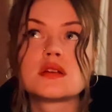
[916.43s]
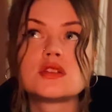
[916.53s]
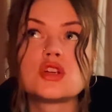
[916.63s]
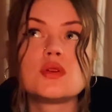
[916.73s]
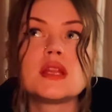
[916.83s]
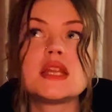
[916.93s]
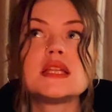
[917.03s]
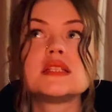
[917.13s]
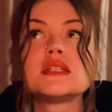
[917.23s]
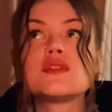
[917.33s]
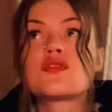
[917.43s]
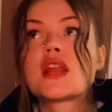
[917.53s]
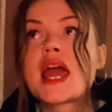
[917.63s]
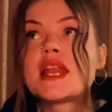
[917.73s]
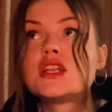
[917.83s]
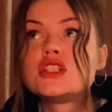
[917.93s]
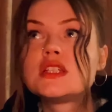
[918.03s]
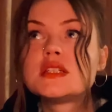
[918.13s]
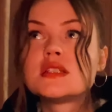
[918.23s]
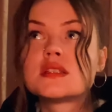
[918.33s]
tuning into different
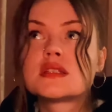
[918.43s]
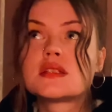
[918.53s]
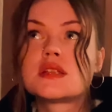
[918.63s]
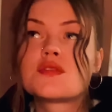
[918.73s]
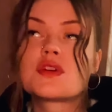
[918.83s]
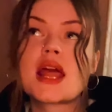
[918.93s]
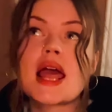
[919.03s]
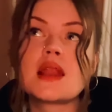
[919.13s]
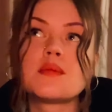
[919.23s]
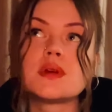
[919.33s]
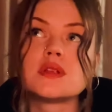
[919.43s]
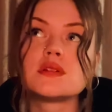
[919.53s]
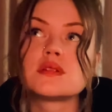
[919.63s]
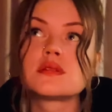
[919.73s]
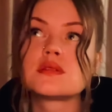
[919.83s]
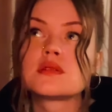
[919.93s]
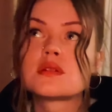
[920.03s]
energies, different elements.